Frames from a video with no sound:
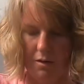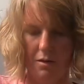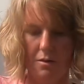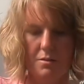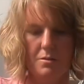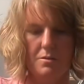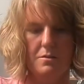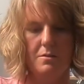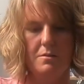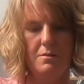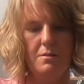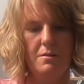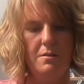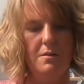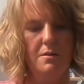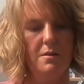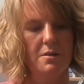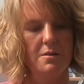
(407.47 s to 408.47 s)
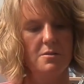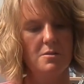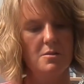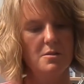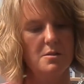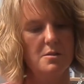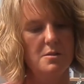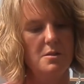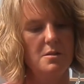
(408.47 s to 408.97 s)
it is. There it is. You
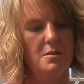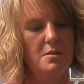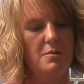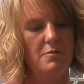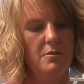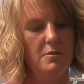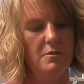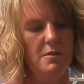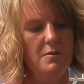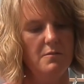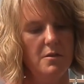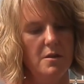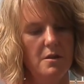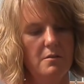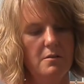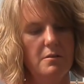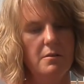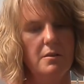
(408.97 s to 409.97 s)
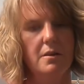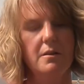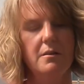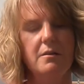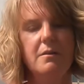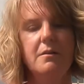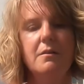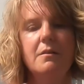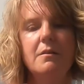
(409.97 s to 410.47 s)
can see the different leaf color there.
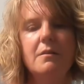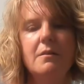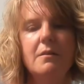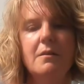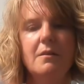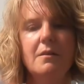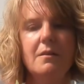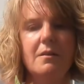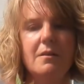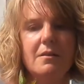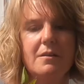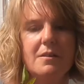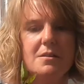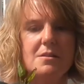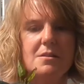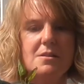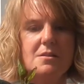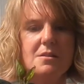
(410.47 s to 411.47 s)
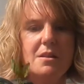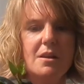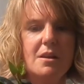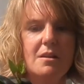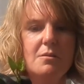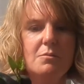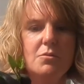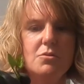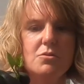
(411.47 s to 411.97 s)
This is an
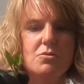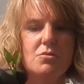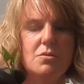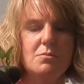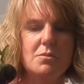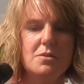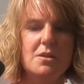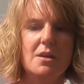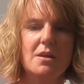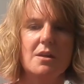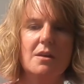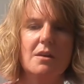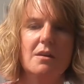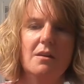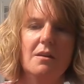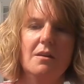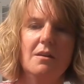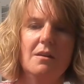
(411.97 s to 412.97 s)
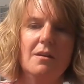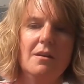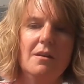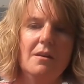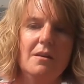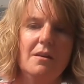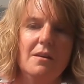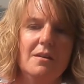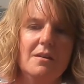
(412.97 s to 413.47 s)
edible sweet potato,
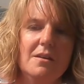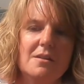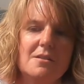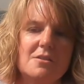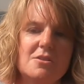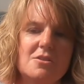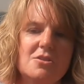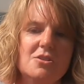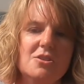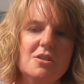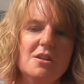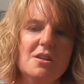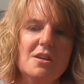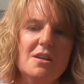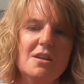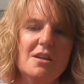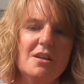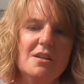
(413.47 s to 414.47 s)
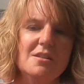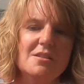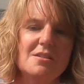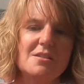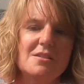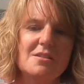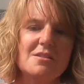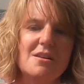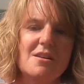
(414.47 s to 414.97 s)
and it's
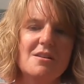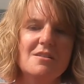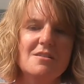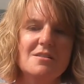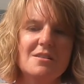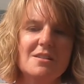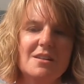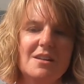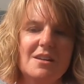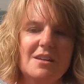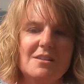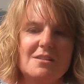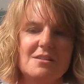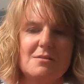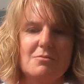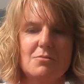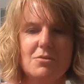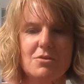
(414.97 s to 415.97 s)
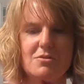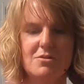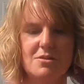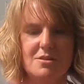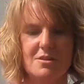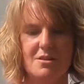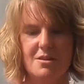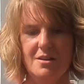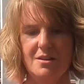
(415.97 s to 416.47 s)
just starting to get some
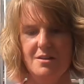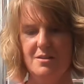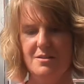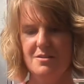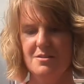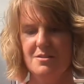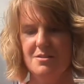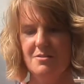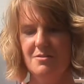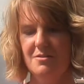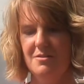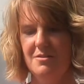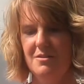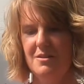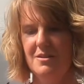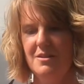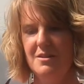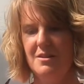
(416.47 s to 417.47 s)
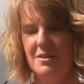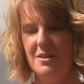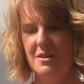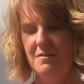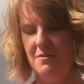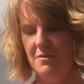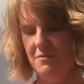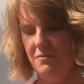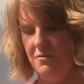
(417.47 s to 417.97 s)
roots on it. So
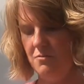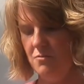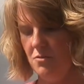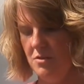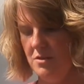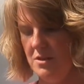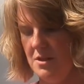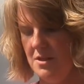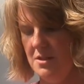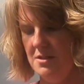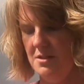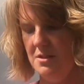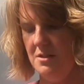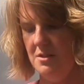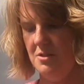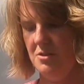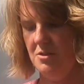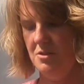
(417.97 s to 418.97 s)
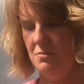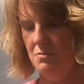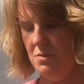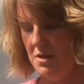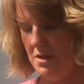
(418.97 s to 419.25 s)
give it a few more days and it should